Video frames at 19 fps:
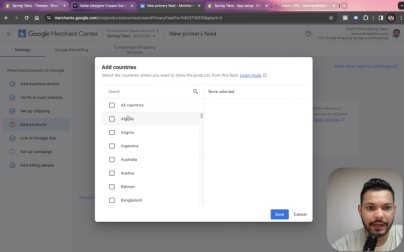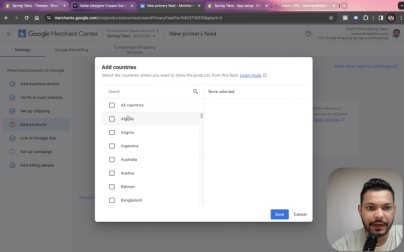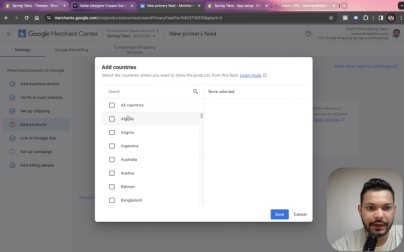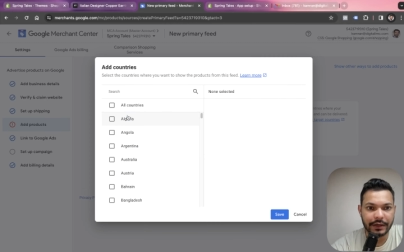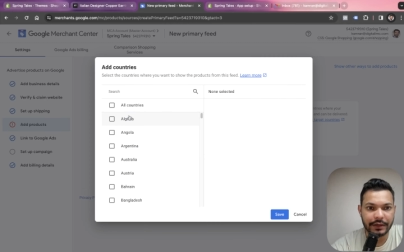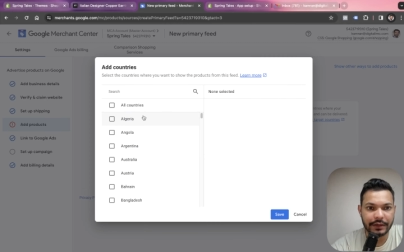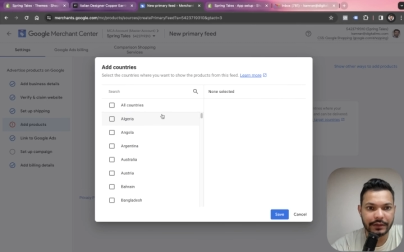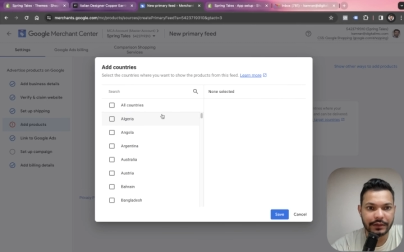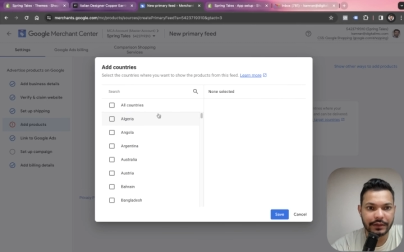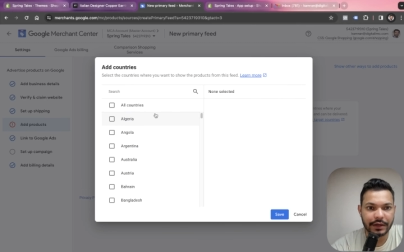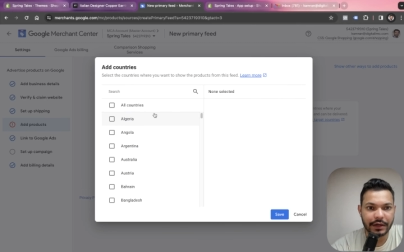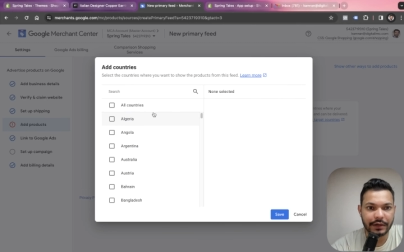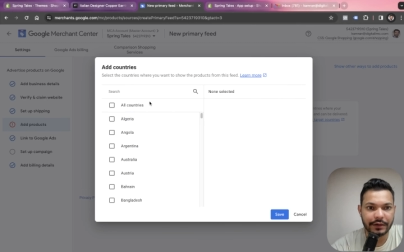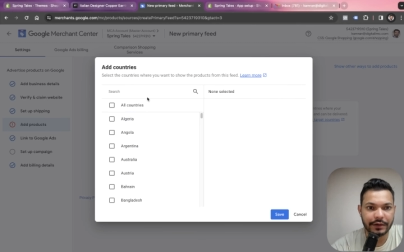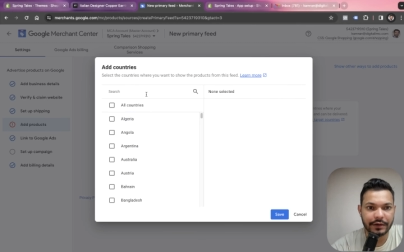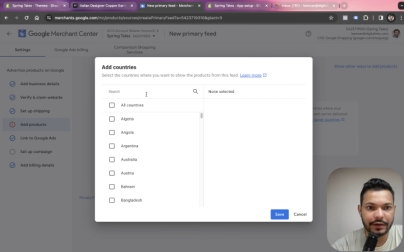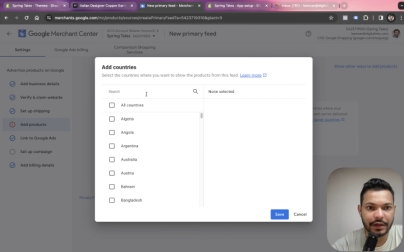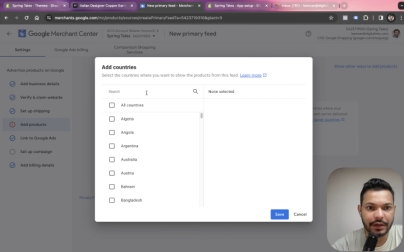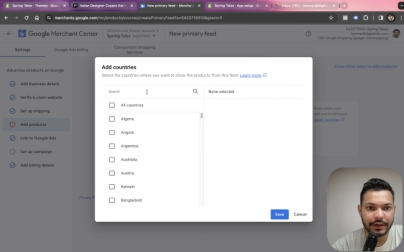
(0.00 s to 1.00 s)
add.
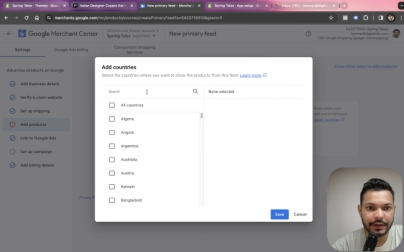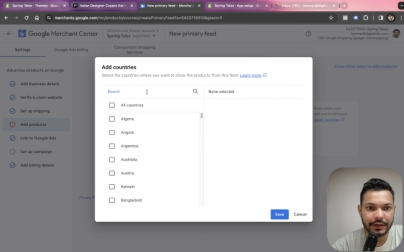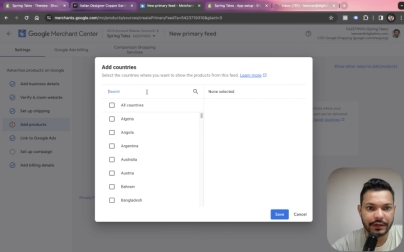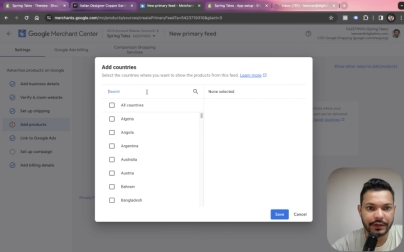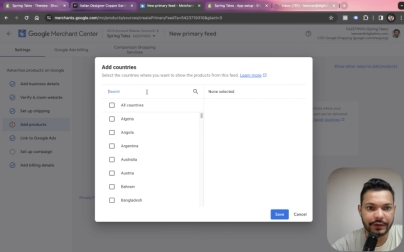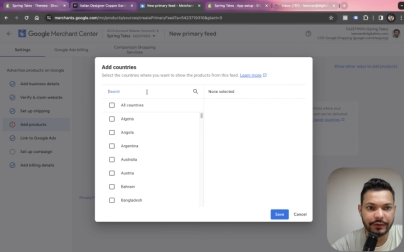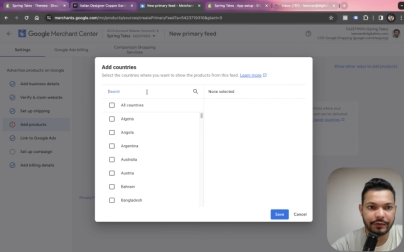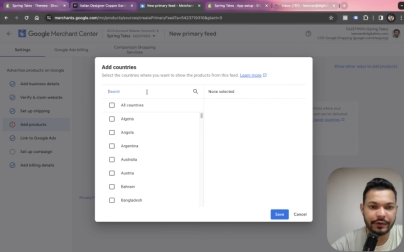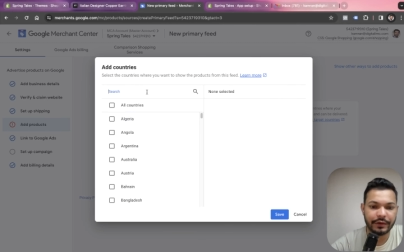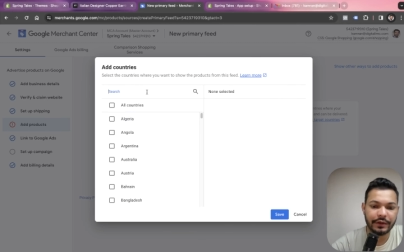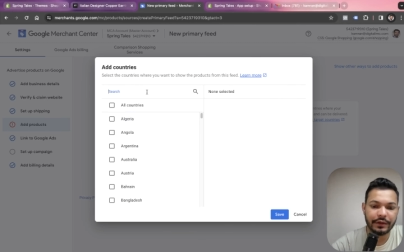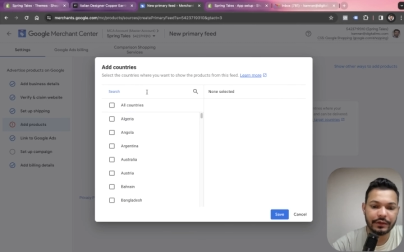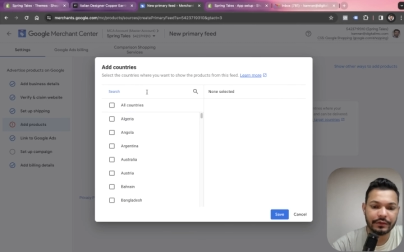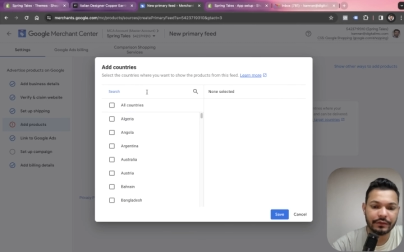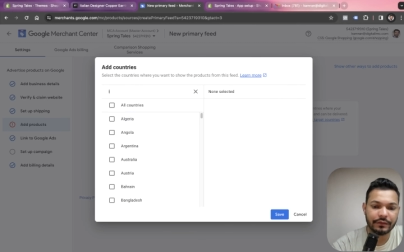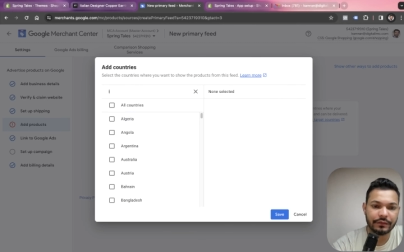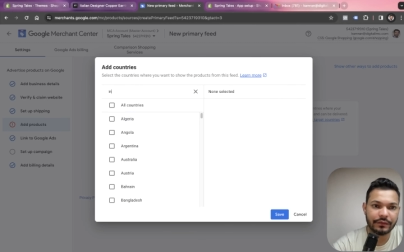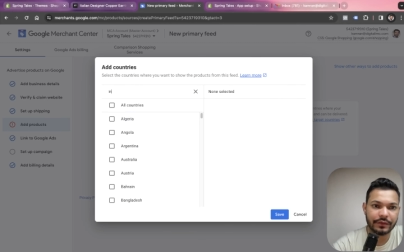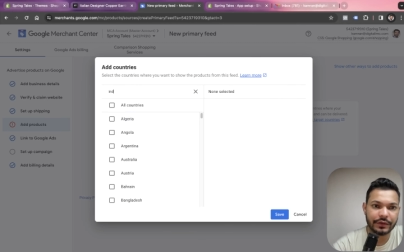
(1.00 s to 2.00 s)
Under target country,
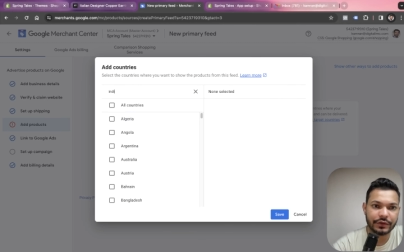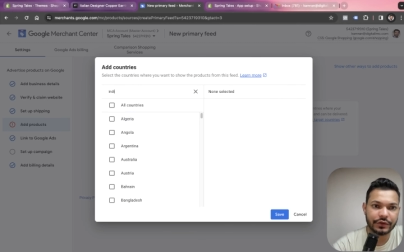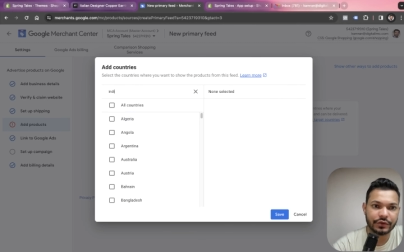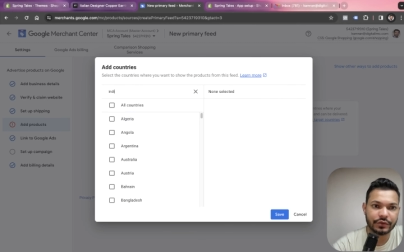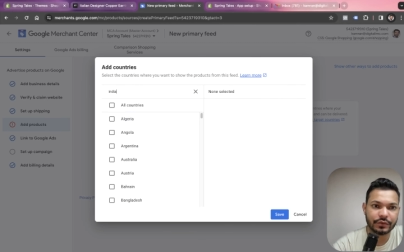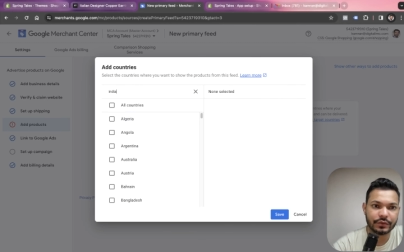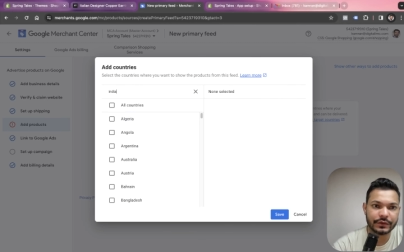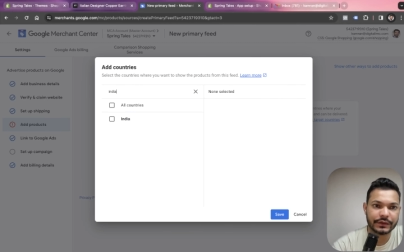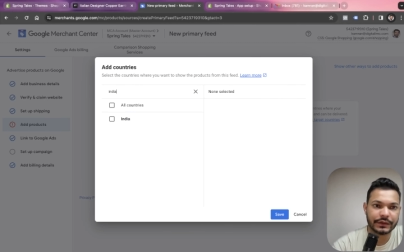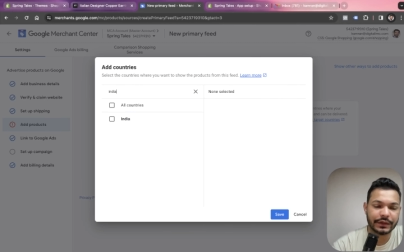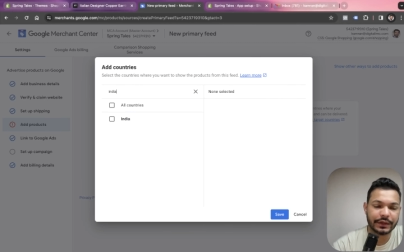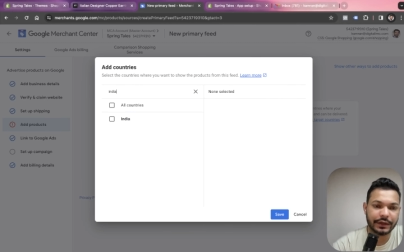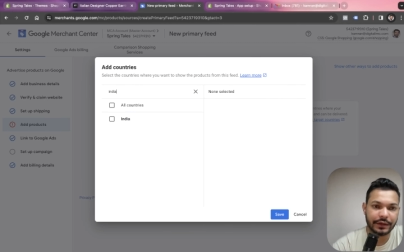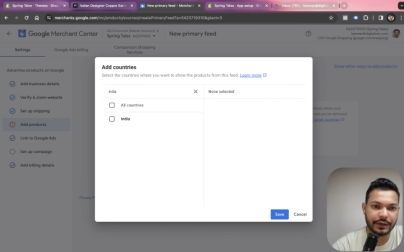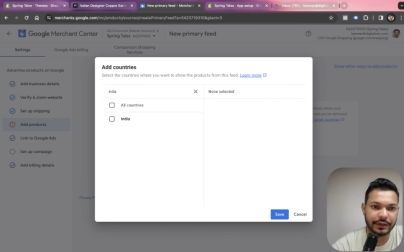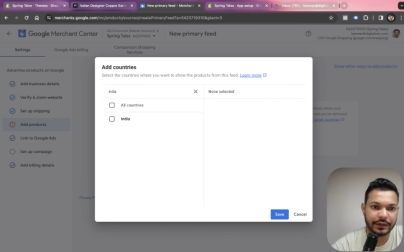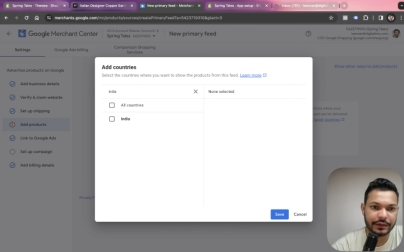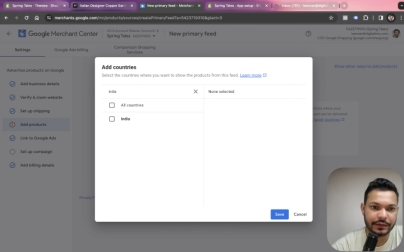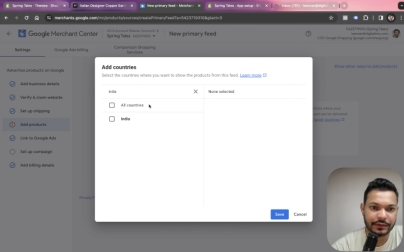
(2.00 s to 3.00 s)
we choose
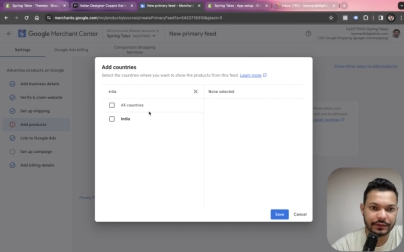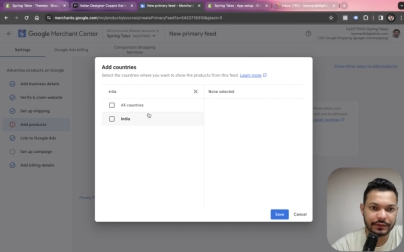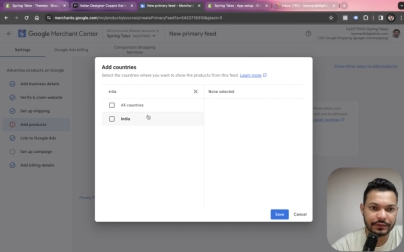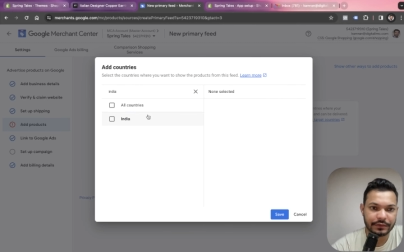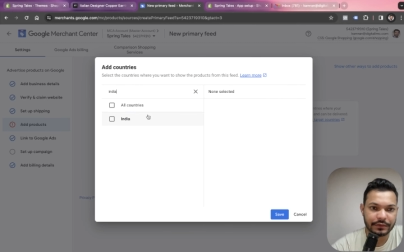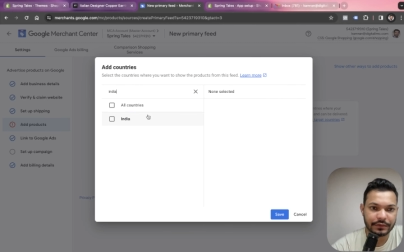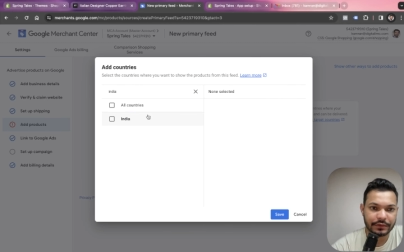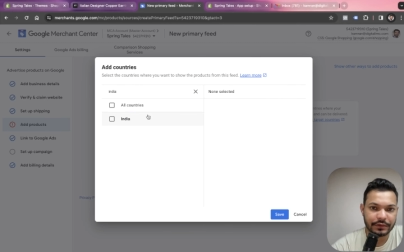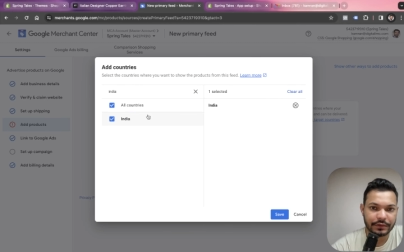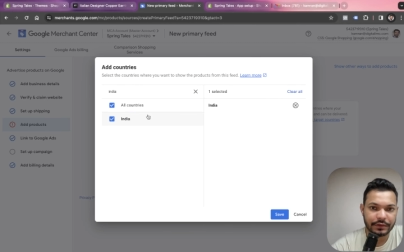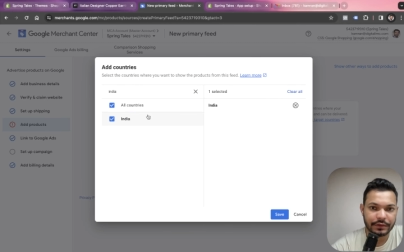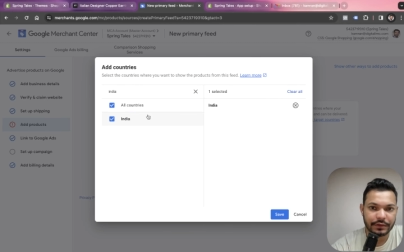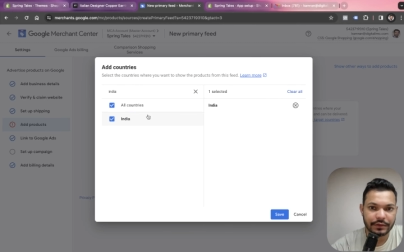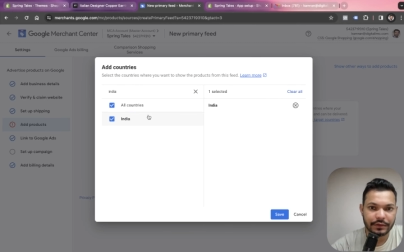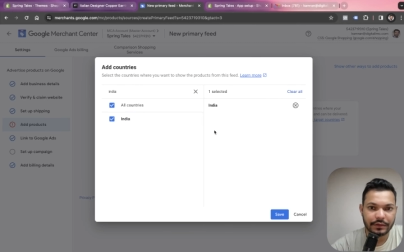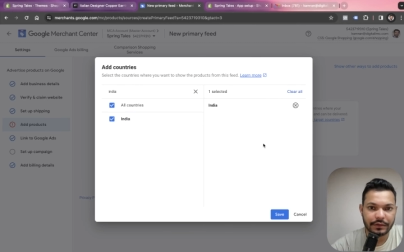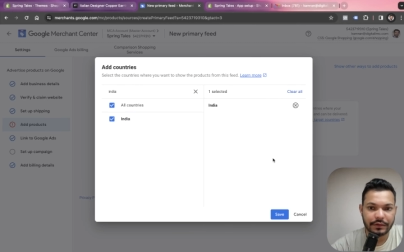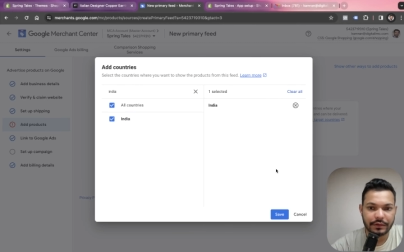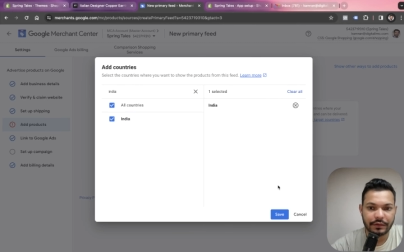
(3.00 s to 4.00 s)
India.
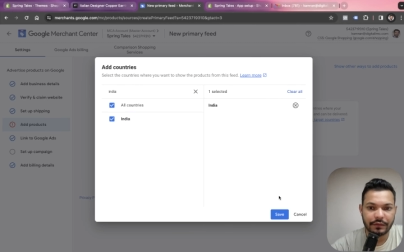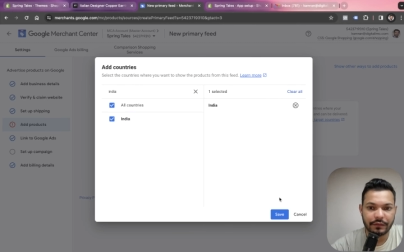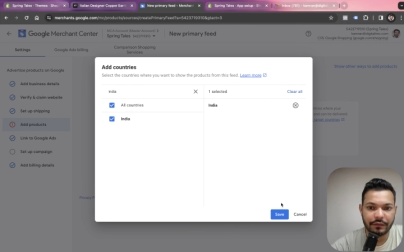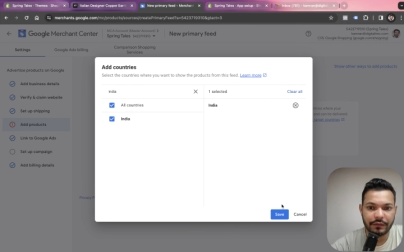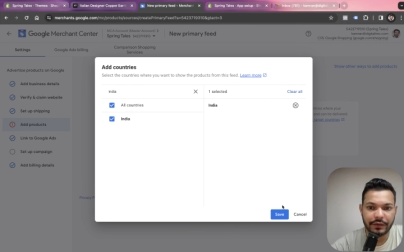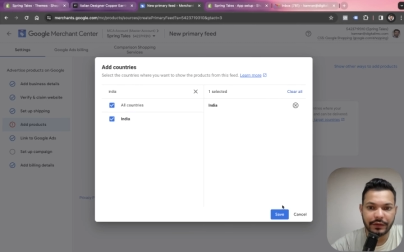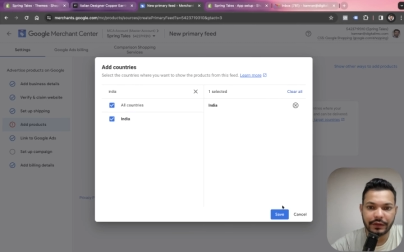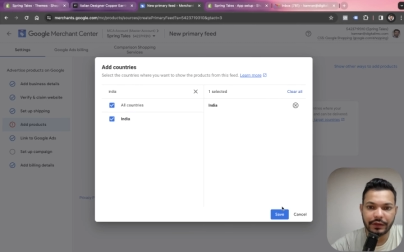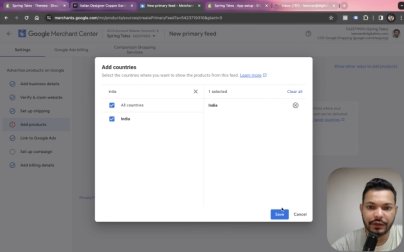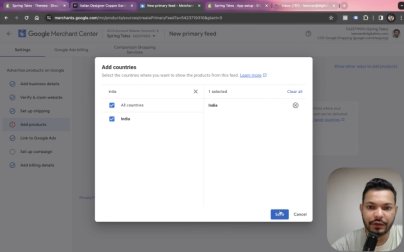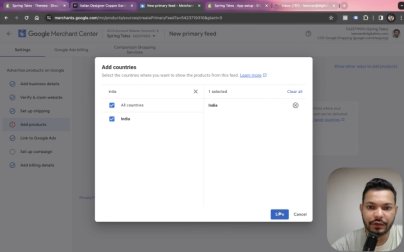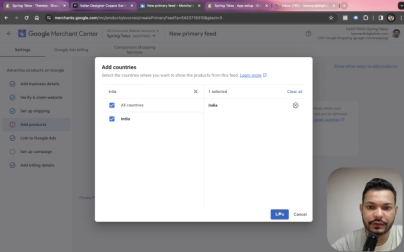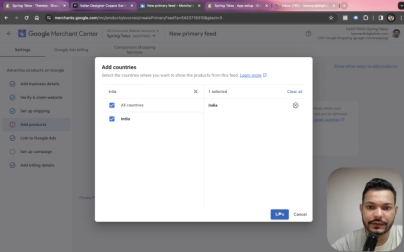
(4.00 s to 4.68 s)
We click